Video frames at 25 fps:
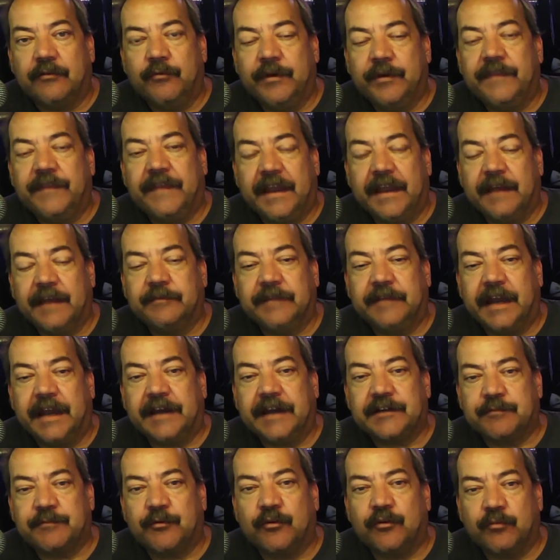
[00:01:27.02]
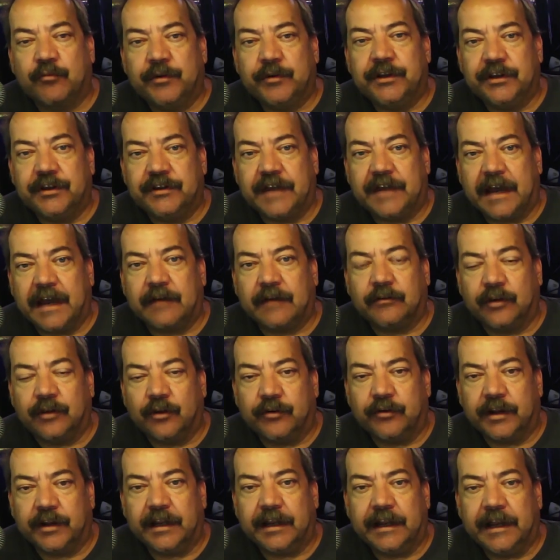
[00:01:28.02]
Ham Dashboard when you
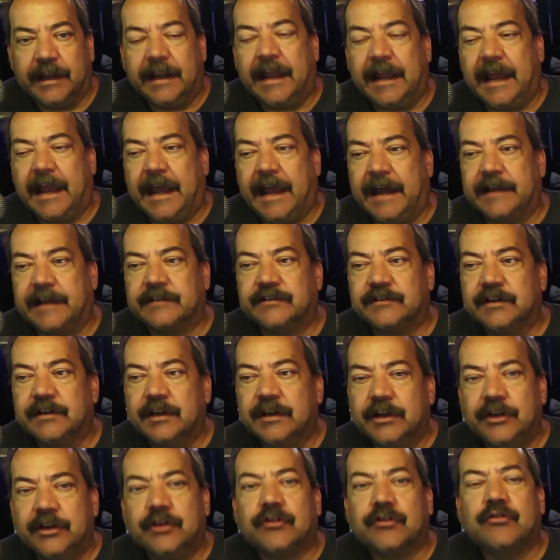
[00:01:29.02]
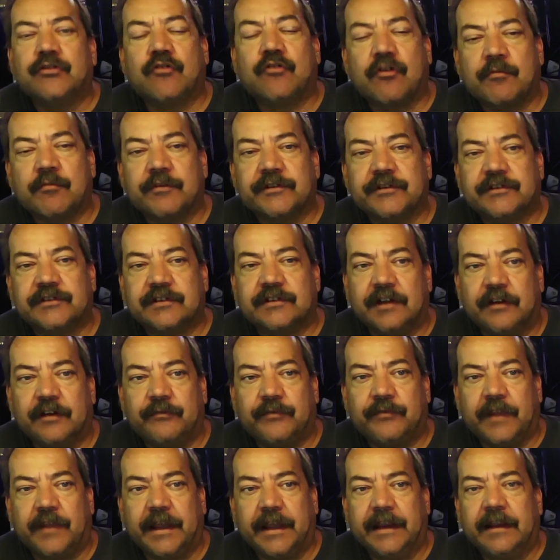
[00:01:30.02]
download it. And it has your normal stuff
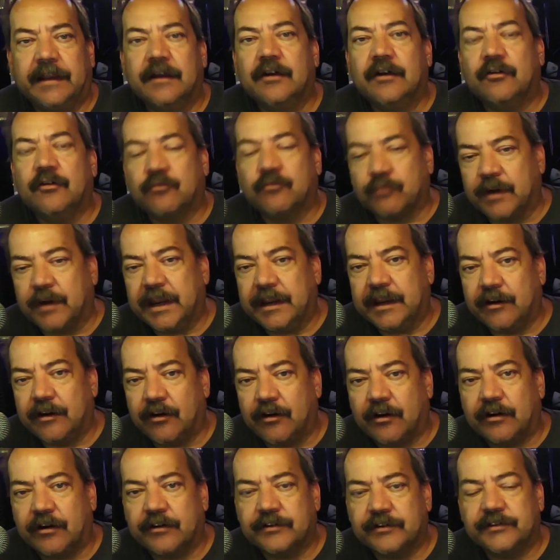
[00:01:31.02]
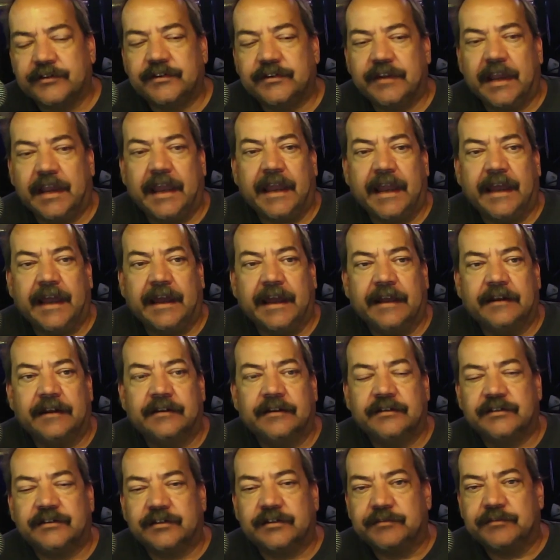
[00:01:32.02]
like radars and
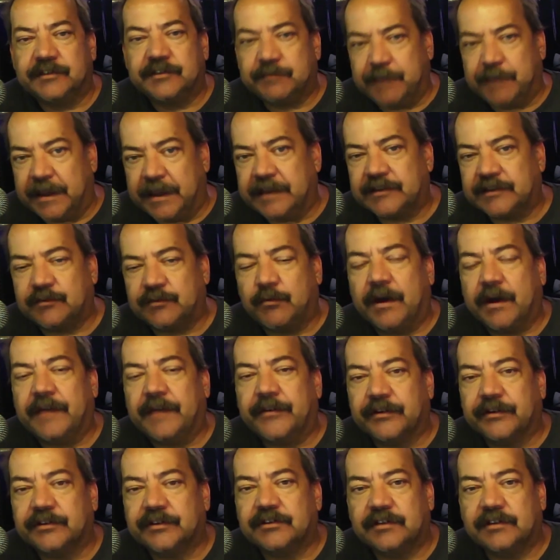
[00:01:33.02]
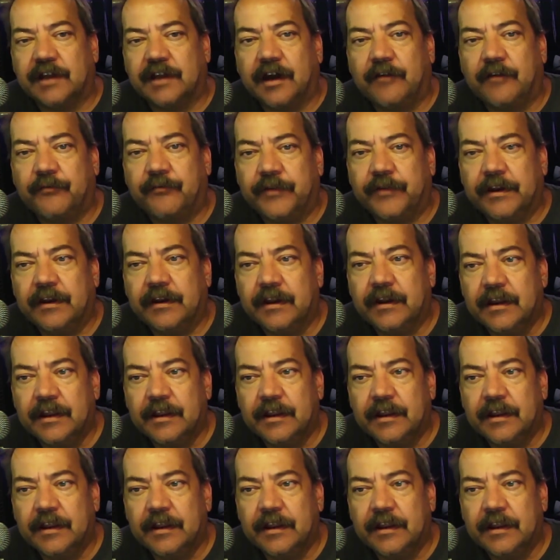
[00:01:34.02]
some space weather stuff and